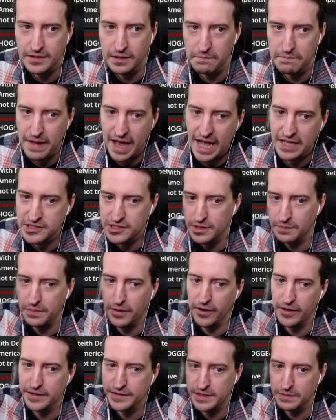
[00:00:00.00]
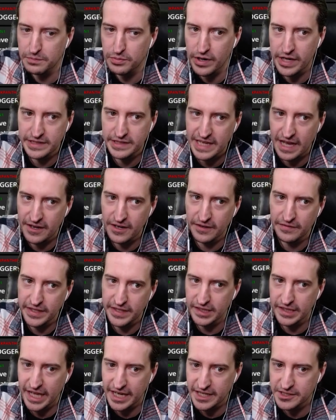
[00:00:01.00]
match the partisan breakdown of the
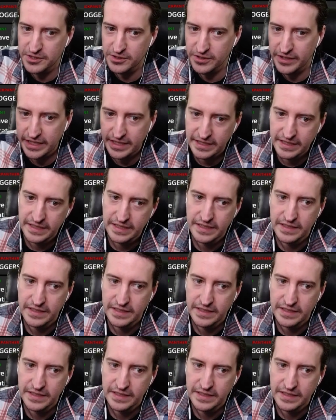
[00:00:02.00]
electorate